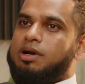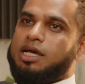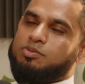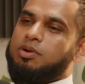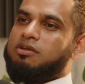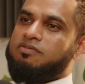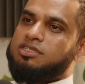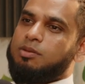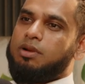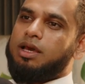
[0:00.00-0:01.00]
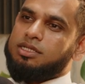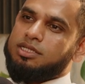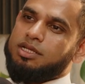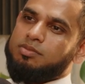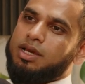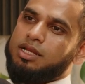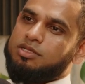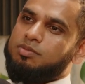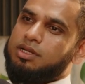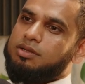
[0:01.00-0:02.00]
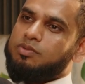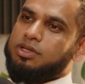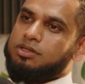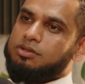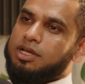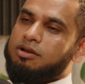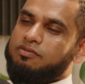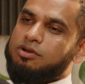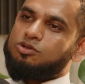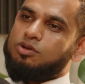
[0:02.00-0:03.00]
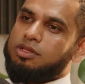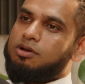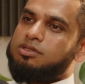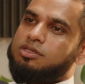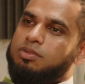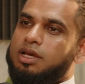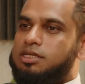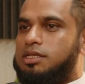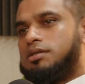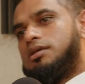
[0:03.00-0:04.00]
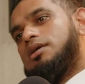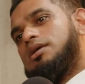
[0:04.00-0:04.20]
as part of a supply chain management where you kind of control the whole supply chain.